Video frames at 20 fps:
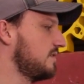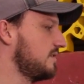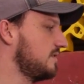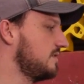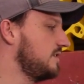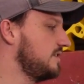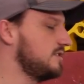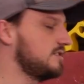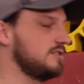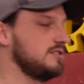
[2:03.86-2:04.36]

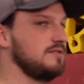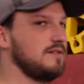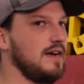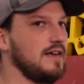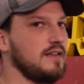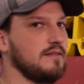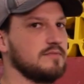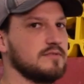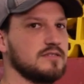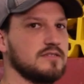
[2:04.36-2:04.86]
these two
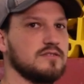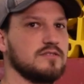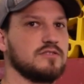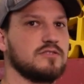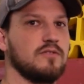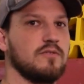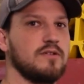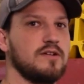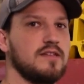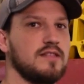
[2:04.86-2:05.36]
items,
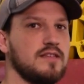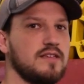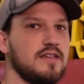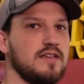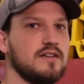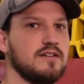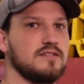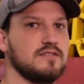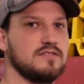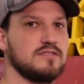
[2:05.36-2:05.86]
scoring the
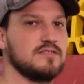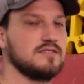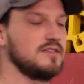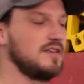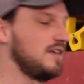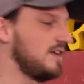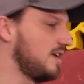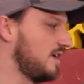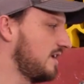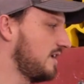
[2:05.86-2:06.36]
gears
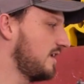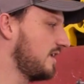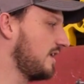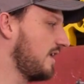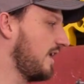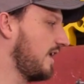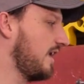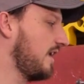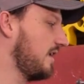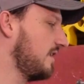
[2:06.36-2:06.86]

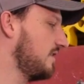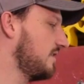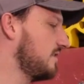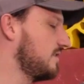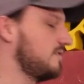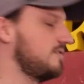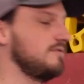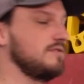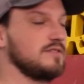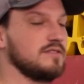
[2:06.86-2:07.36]
and
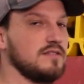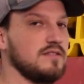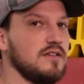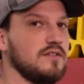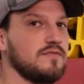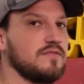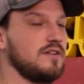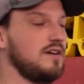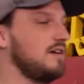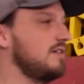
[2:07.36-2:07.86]
doing the
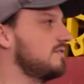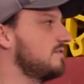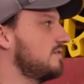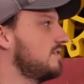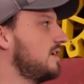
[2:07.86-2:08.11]
liftoff.